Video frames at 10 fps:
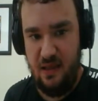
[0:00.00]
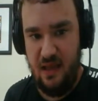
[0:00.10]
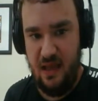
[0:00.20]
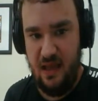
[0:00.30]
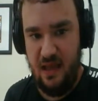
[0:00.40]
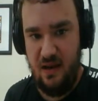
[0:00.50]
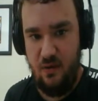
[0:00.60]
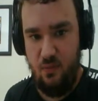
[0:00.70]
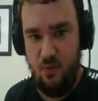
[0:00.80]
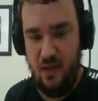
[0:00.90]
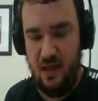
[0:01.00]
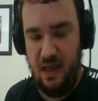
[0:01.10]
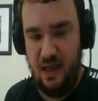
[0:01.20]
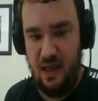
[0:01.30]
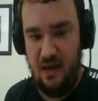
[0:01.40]
and
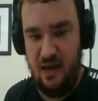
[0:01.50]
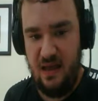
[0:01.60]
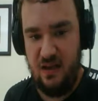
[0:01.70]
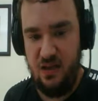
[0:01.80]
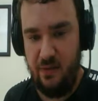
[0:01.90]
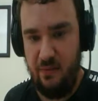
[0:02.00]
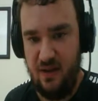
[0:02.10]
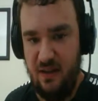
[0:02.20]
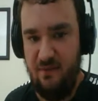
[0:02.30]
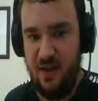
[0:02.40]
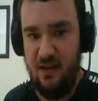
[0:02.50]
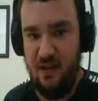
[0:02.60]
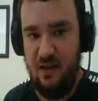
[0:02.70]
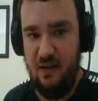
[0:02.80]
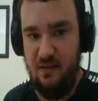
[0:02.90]
Shigaraki
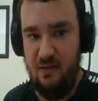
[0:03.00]
finally